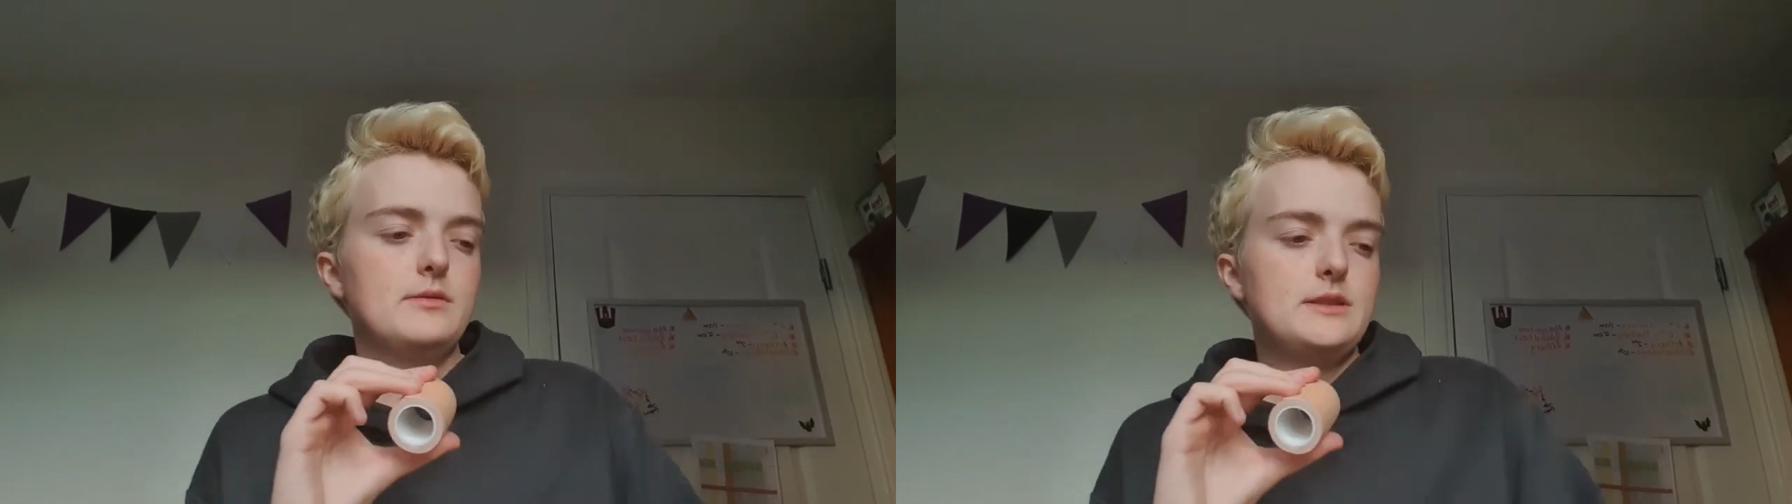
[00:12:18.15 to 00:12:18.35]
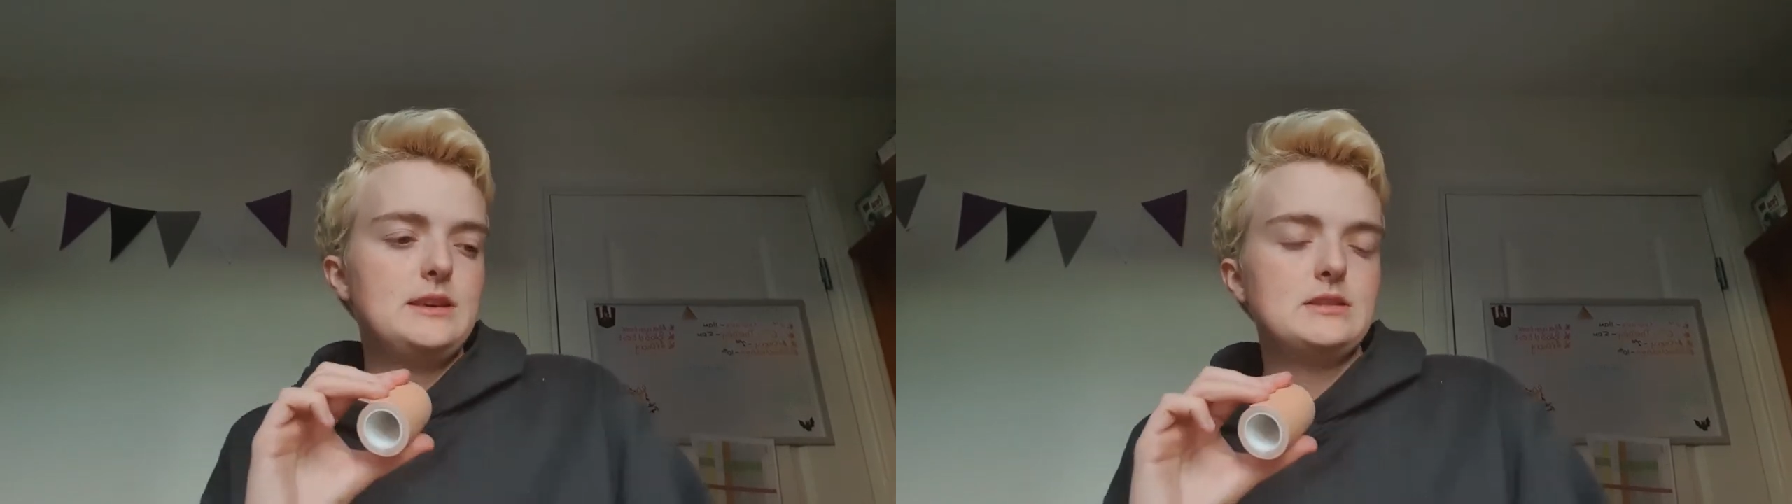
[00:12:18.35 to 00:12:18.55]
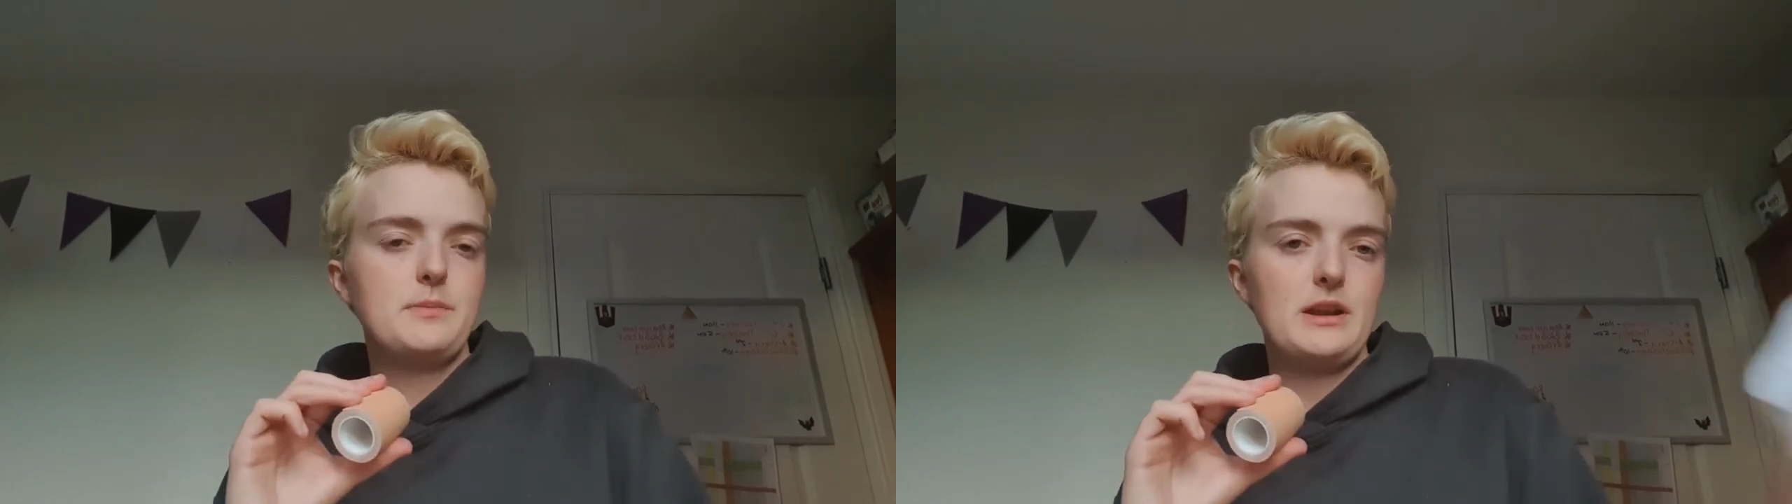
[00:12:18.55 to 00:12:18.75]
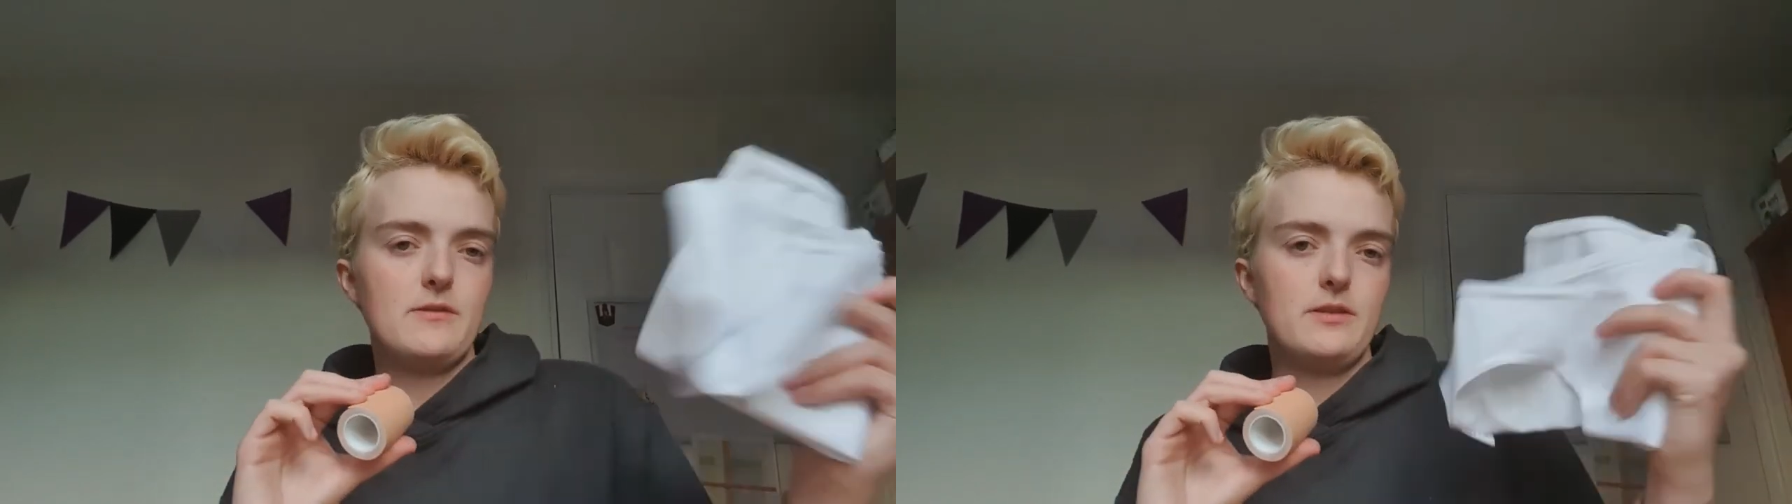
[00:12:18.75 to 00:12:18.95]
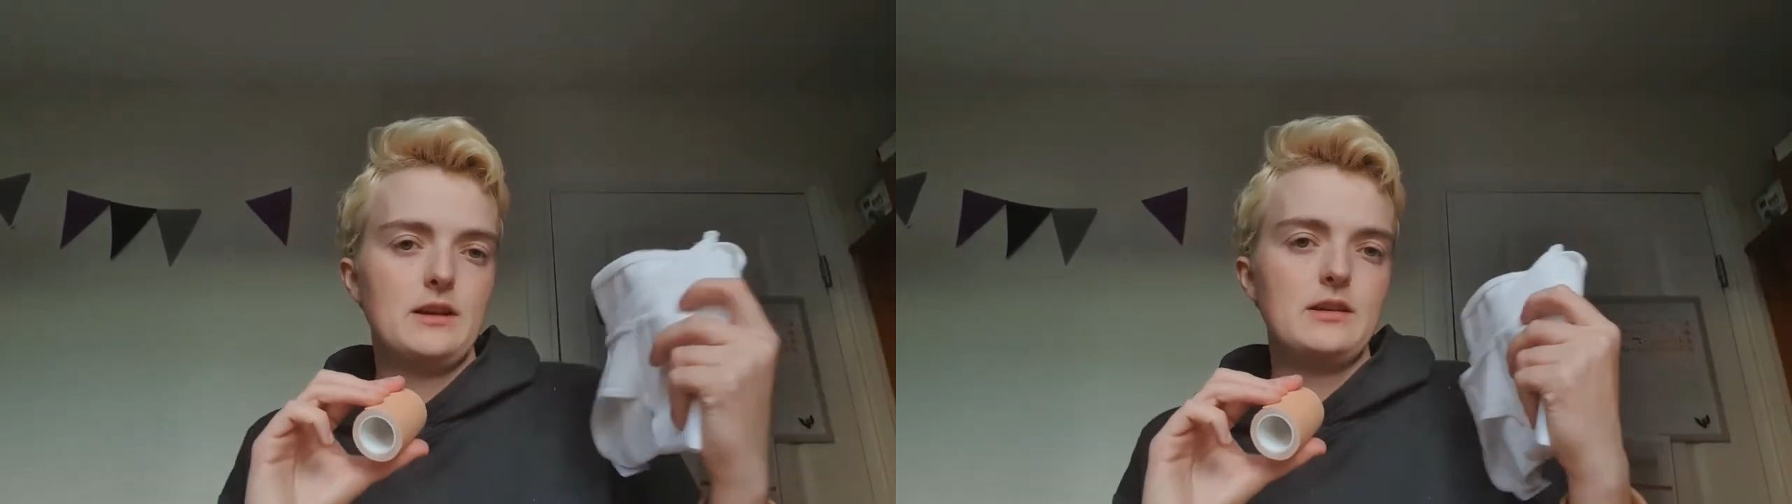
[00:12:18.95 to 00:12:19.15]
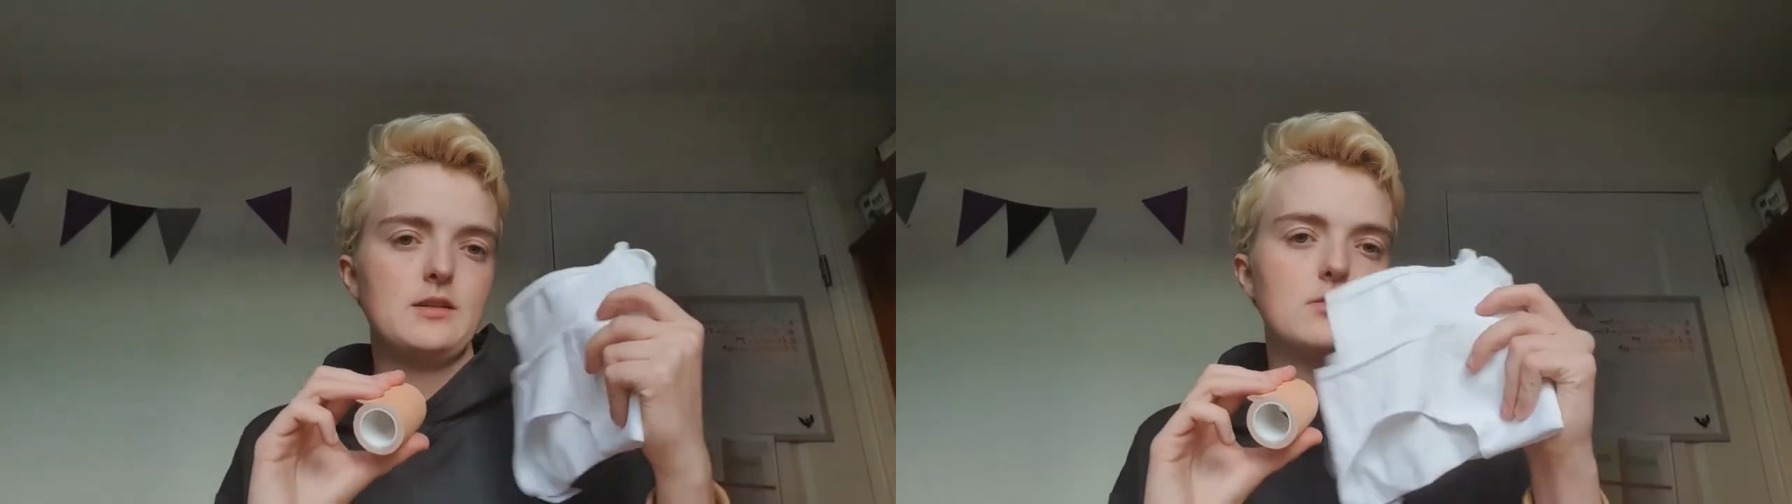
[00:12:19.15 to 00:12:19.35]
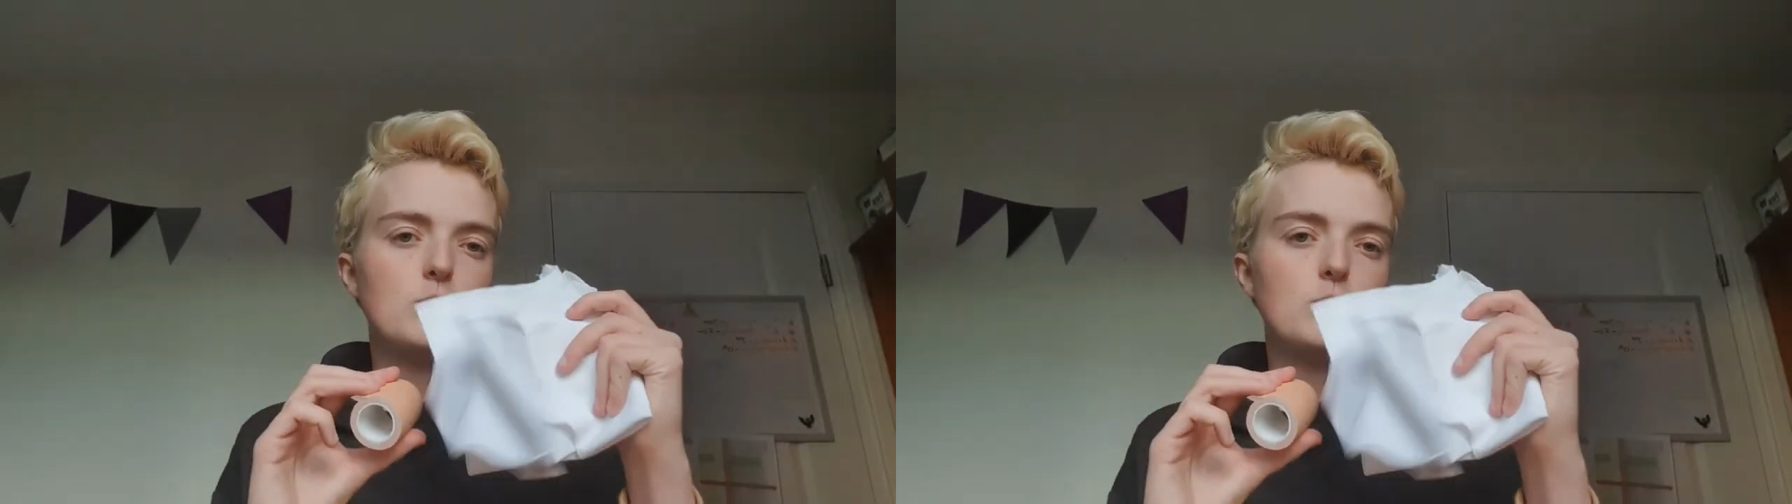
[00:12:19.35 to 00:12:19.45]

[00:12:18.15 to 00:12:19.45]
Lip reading: These are better for like